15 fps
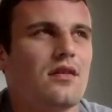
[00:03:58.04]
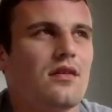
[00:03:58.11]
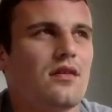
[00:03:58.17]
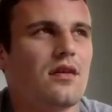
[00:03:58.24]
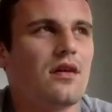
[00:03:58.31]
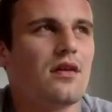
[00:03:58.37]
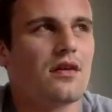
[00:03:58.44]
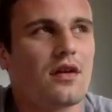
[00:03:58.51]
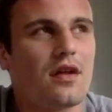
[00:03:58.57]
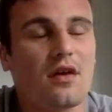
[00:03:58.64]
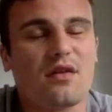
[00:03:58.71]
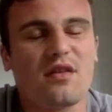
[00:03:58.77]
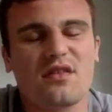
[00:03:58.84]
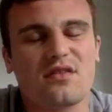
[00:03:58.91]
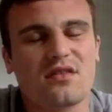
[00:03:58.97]
I don't
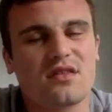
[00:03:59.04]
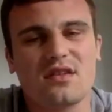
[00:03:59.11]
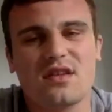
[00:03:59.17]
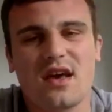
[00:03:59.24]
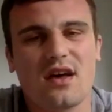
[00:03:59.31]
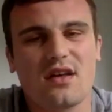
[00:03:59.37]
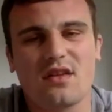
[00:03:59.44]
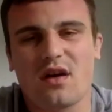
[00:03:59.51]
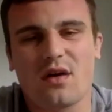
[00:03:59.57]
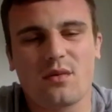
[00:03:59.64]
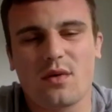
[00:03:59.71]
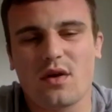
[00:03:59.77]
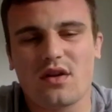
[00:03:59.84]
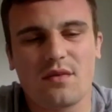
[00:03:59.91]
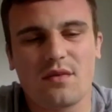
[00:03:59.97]
know. Yeah,
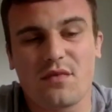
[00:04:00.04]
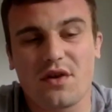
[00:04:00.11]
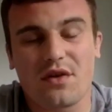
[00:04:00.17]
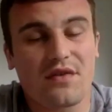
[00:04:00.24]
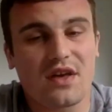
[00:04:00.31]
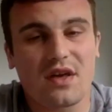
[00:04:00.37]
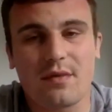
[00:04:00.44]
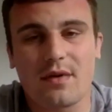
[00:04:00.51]
I didn't really think about